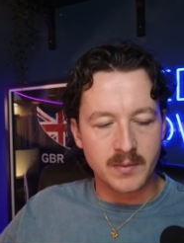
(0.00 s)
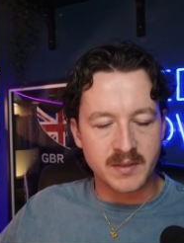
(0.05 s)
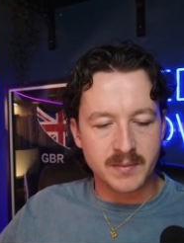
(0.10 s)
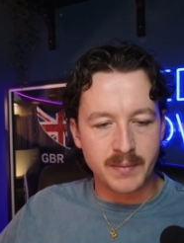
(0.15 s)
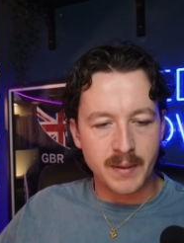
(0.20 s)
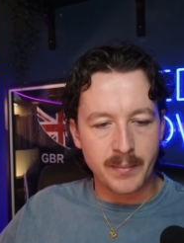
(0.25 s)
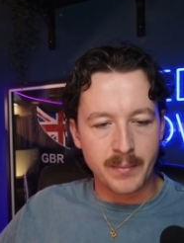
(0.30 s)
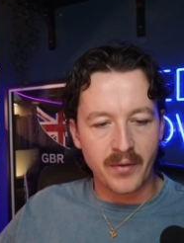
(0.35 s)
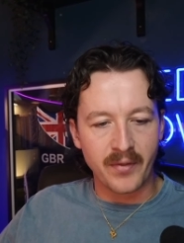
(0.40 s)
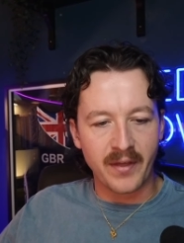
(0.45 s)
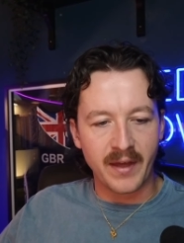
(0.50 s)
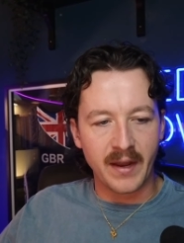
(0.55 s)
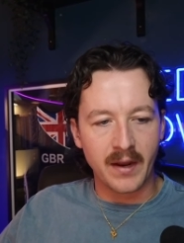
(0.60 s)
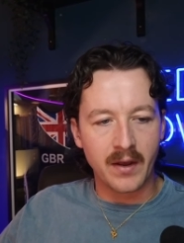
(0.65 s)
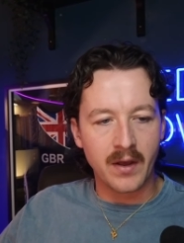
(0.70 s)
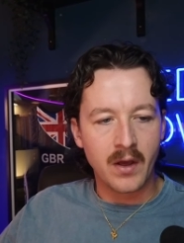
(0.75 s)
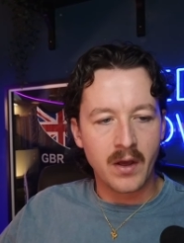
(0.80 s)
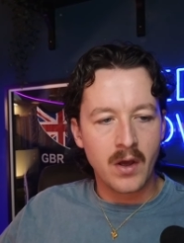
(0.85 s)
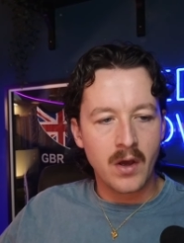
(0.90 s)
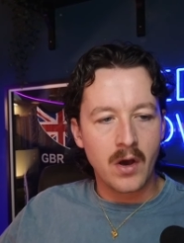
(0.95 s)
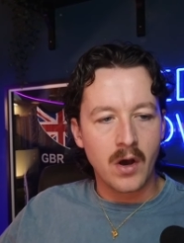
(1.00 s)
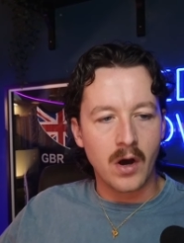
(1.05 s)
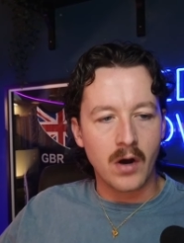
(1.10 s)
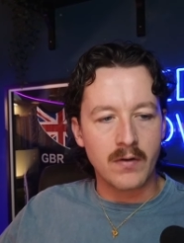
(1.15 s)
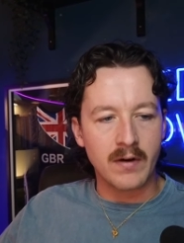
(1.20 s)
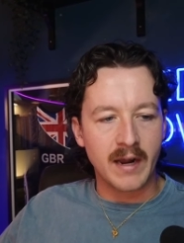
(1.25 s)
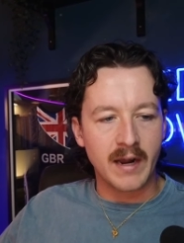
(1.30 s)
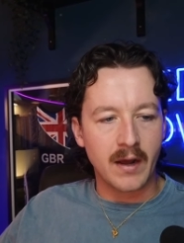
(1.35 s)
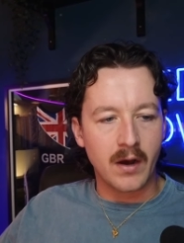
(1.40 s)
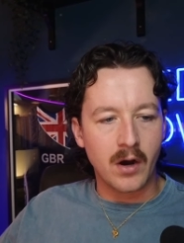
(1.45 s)
And people think, all
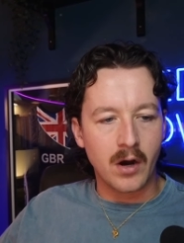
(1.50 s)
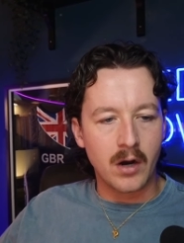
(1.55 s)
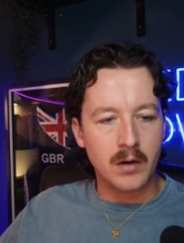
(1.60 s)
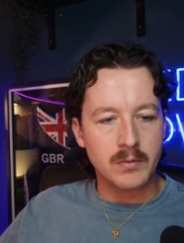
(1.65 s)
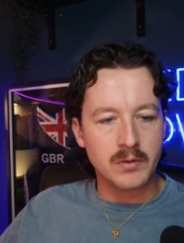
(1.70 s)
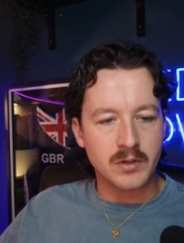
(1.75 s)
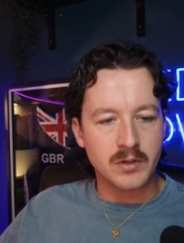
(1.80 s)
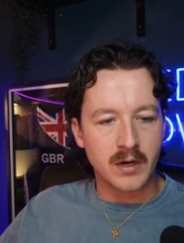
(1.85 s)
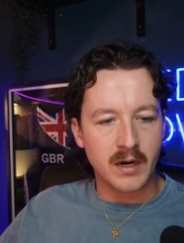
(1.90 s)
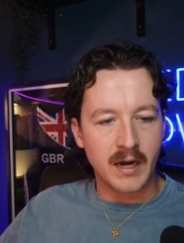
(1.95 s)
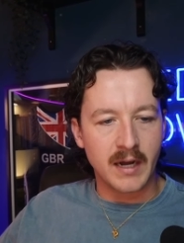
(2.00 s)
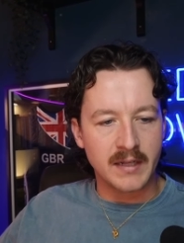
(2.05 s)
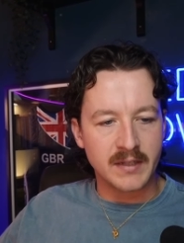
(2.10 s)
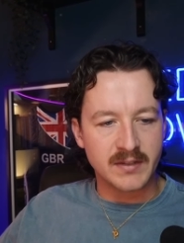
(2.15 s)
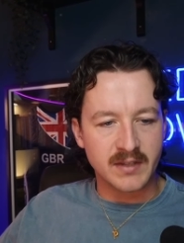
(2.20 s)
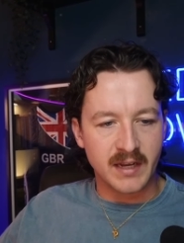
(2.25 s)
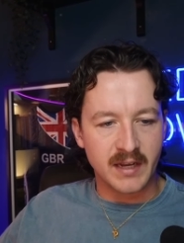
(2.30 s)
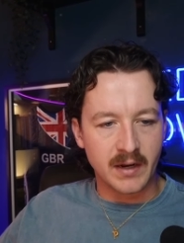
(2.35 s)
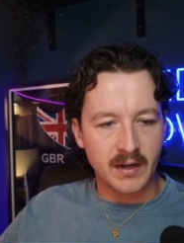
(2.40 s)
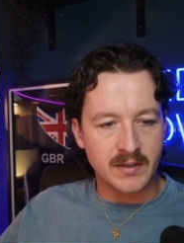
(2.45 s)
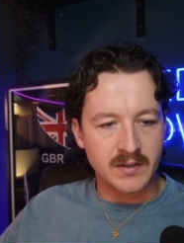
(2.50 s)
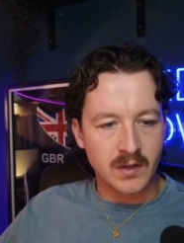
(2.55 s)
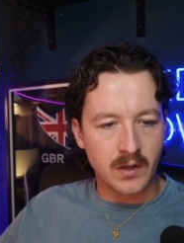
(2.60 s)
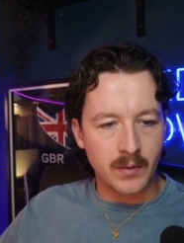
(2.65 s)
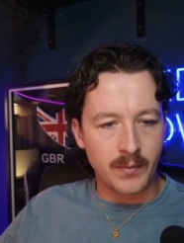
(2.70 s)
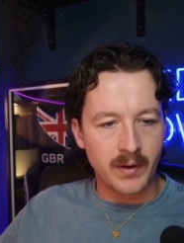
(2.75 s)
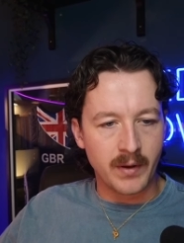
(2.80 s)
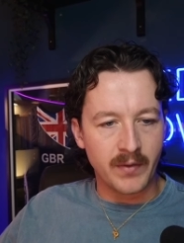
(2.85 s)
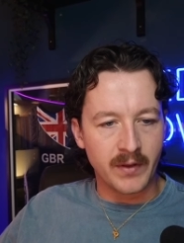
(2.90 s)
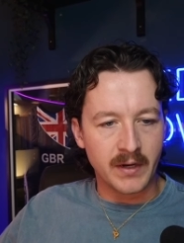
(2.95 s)
right, arm draw, it's all
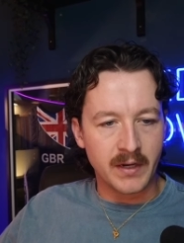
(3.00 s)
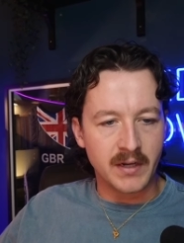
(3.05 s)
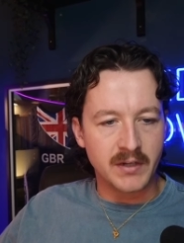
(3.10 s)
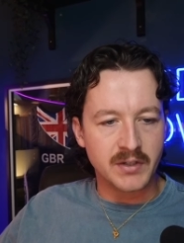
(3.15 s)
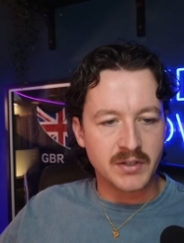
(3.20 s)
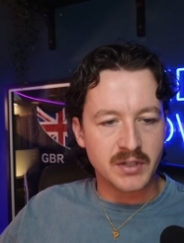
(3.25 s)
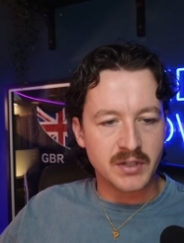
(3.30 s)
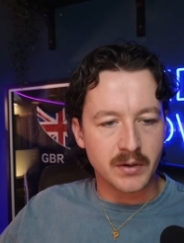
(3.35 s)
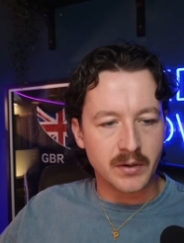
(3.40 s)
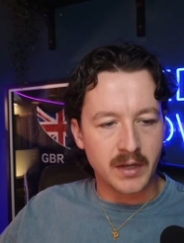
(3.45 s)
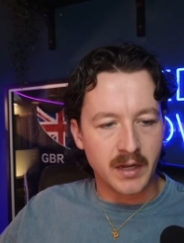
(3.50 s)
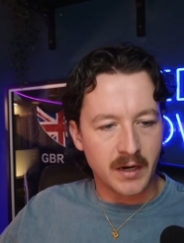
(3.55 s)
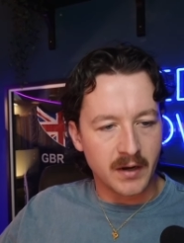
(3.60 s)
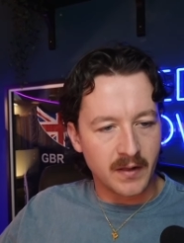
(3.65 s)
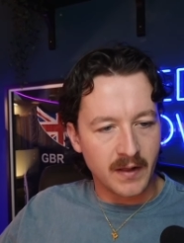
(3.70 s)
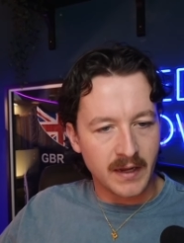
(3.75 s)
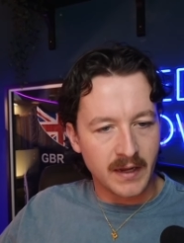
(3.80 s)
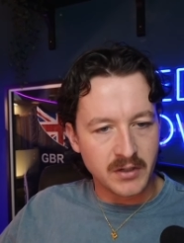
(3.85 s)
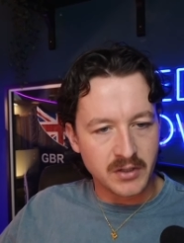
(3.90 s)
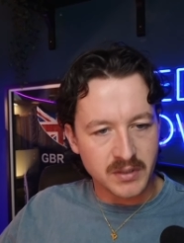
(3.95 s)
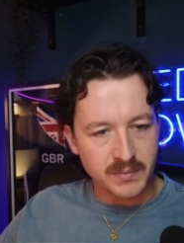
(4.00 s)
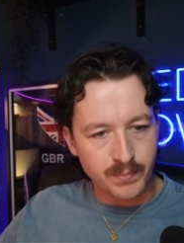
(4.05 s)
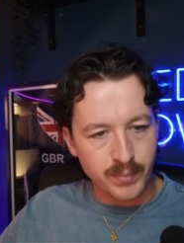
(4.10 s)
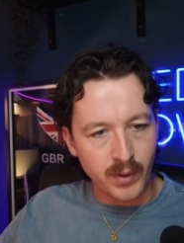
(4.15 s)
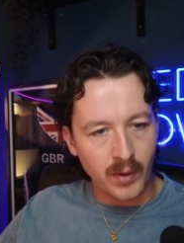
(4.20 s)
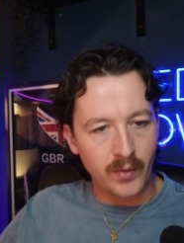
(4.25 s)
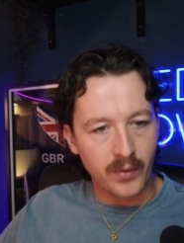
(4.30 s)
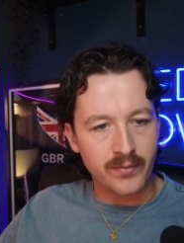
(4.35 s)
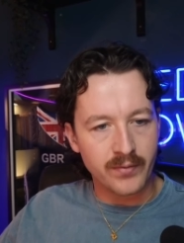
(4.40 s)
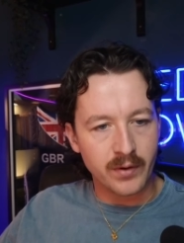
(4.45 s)
about the gun show here, like just
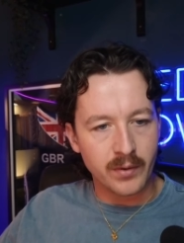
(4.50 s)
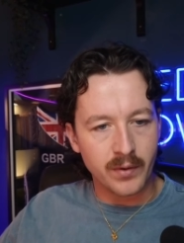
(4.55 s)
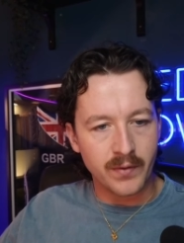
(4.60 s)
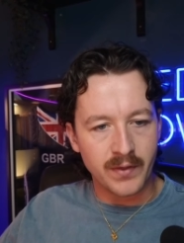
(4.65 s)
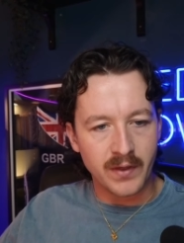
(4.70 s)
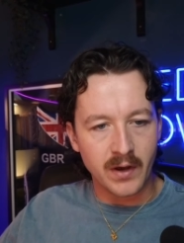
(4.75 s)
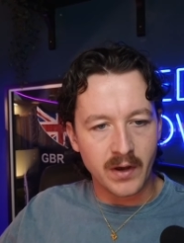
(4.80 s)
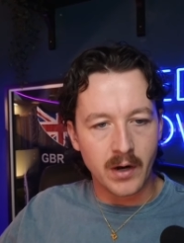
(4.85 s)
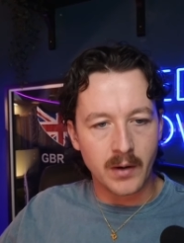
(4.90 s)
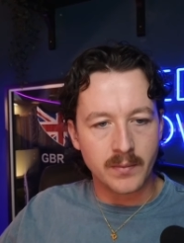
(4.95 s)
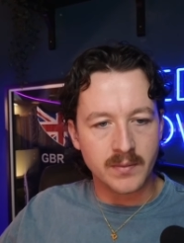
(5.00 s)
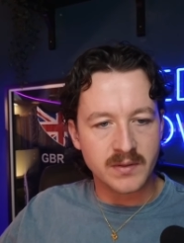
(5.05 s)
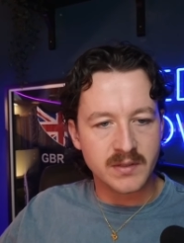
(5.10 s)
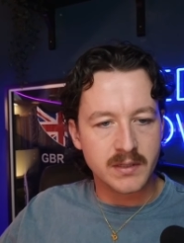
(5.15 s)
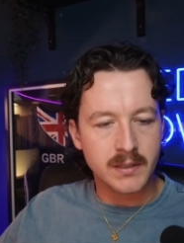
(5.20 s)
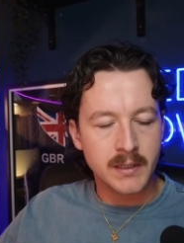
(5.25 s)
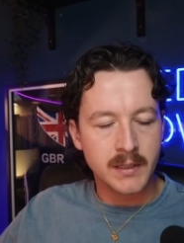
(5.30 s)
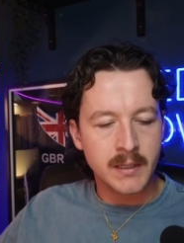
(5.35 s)
pull through with the arms.